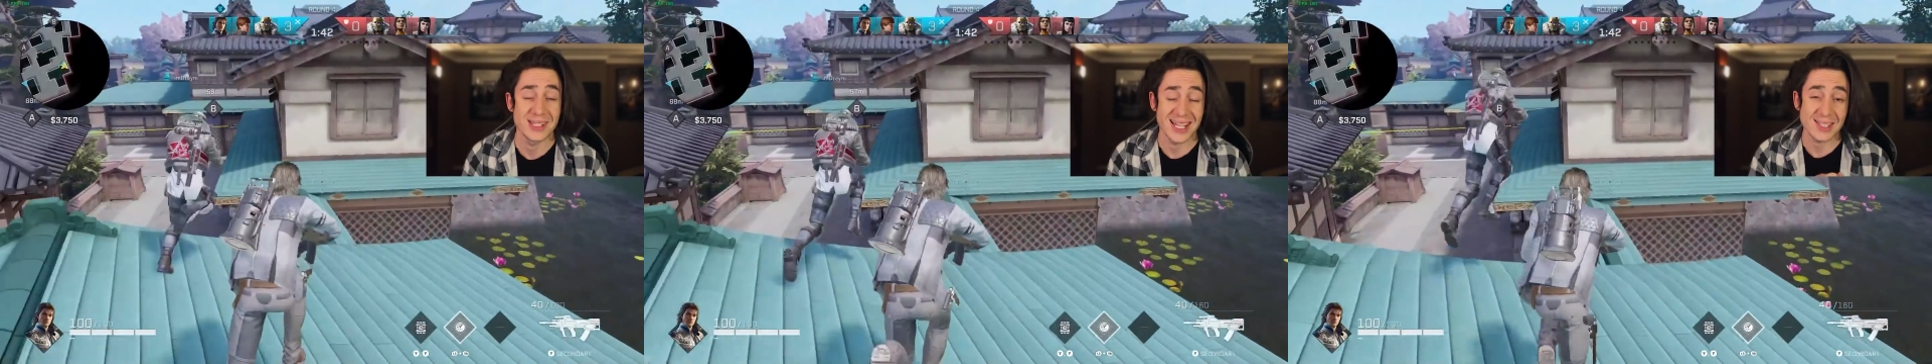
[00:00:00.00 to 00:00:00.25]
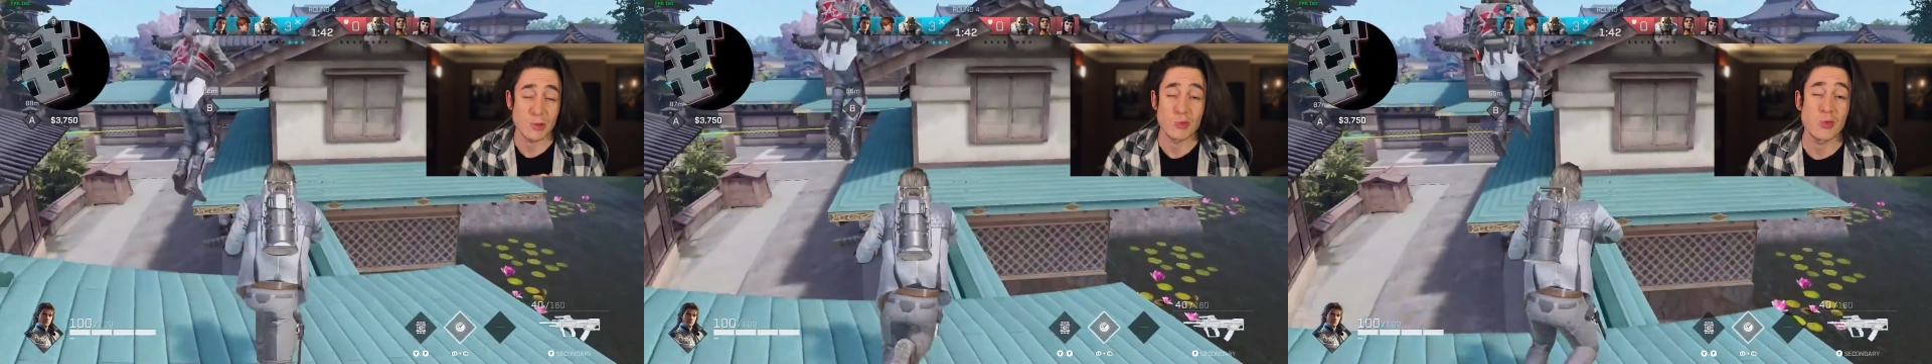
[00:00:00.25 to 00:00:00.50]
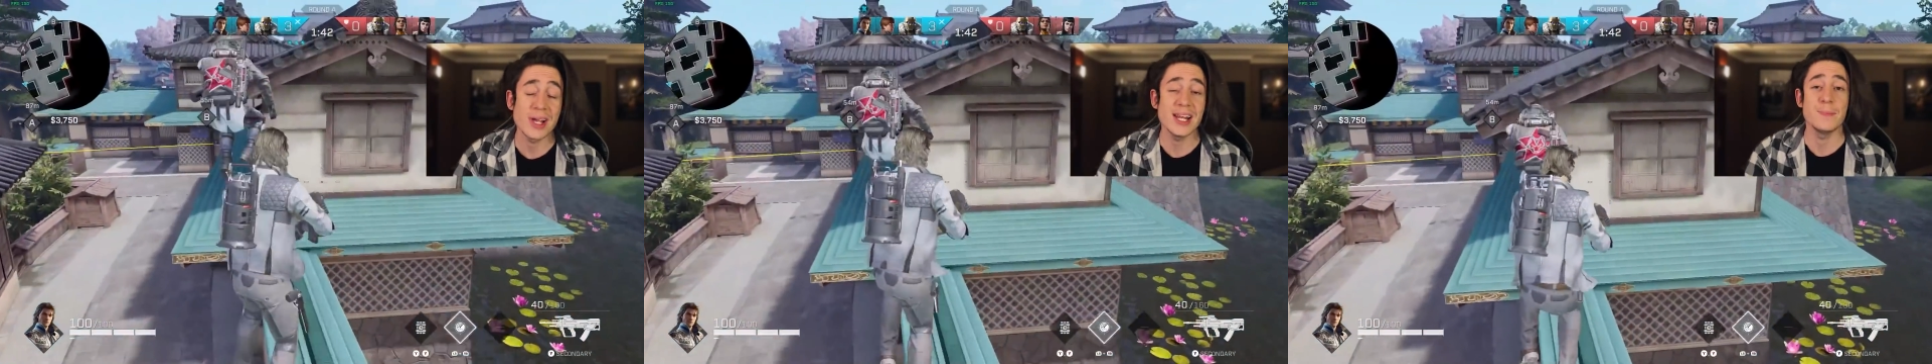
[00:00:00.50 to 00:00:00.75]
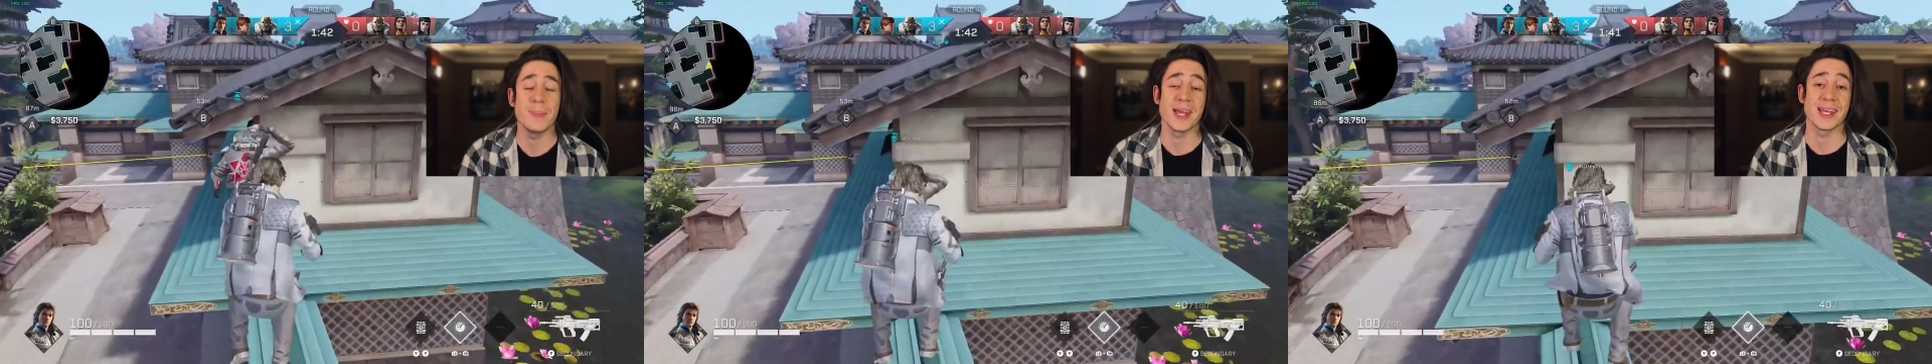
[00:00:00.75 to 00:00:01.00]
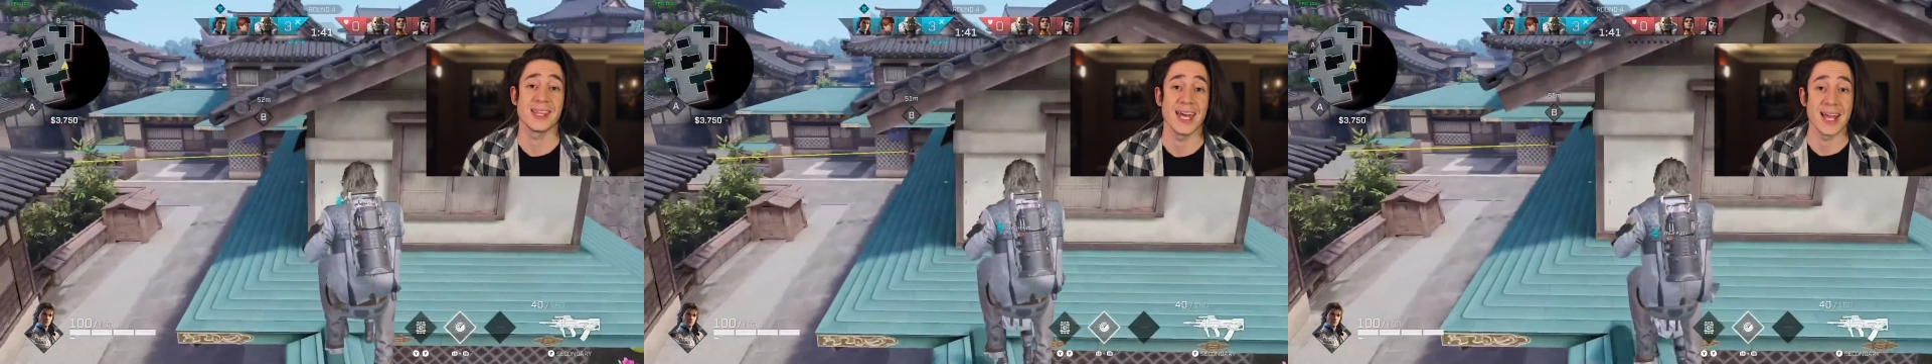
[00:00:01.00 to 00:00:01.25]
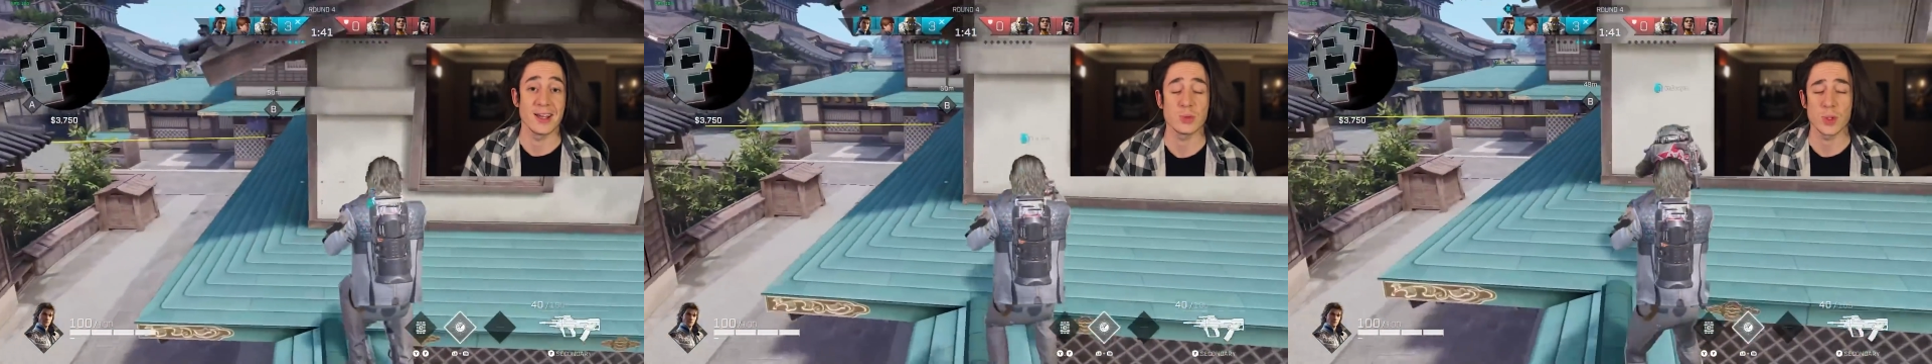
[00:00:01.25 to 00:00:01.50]
That's a really big thing,
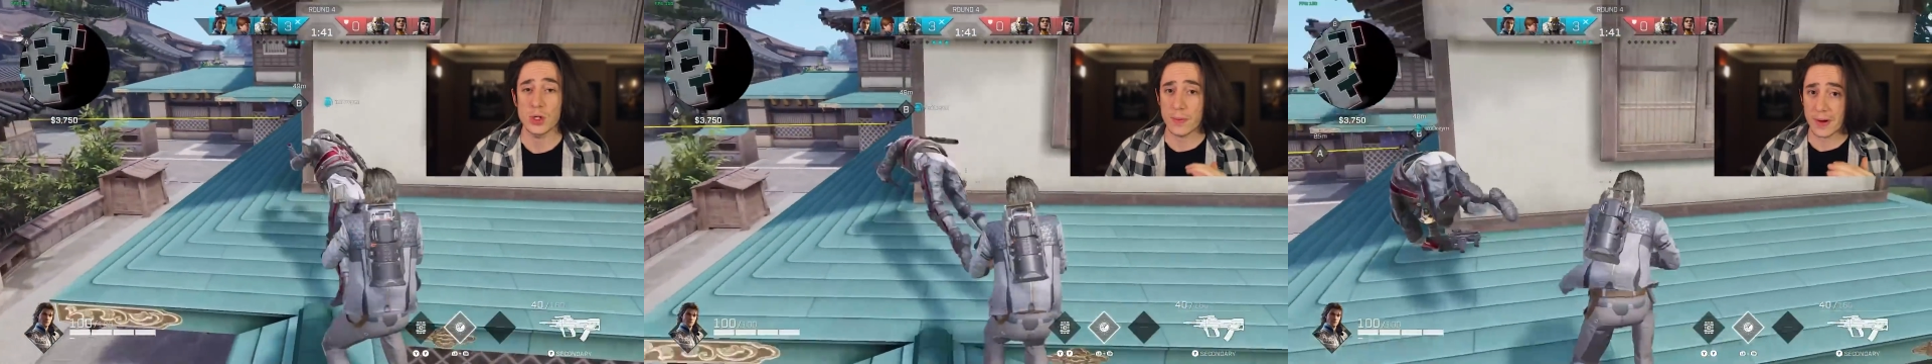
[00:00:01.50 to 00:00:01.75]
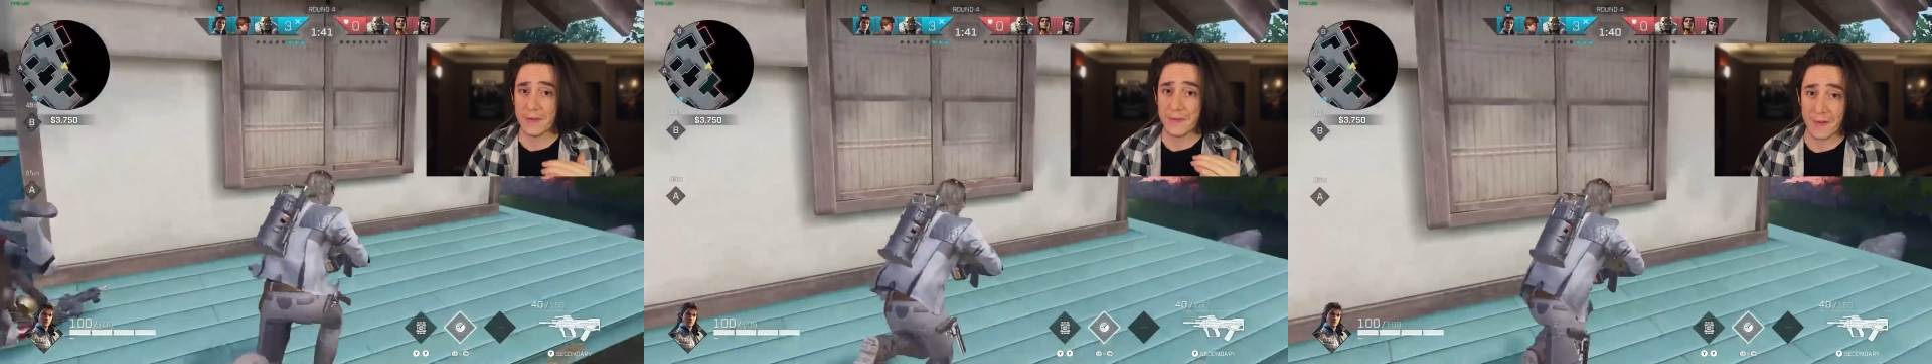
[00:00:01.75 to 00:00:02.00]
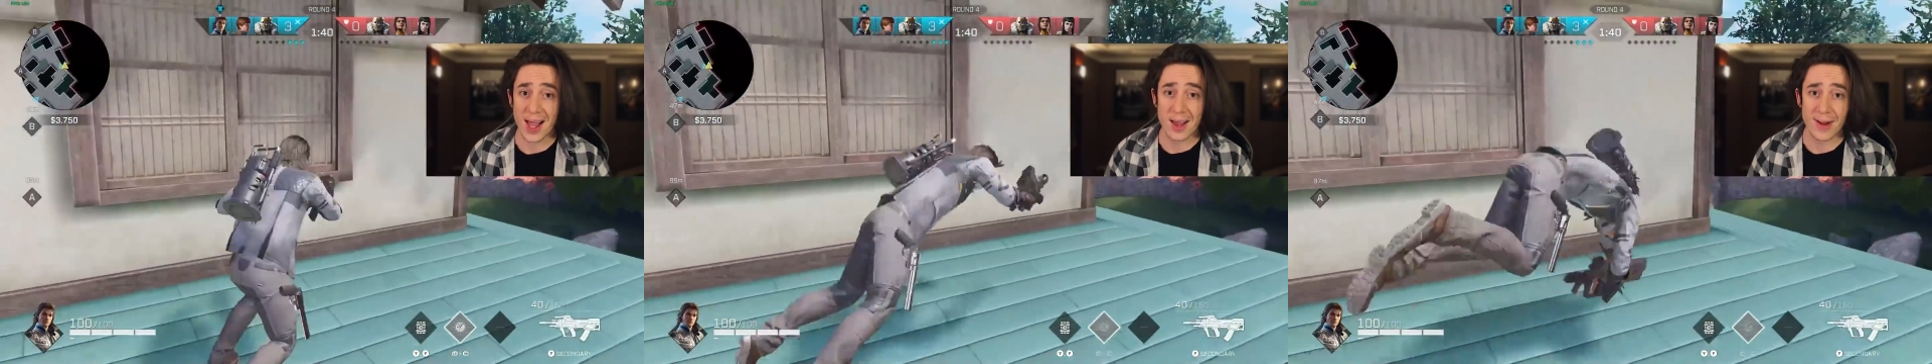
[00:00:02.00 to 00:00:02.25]
because when you upgrade fire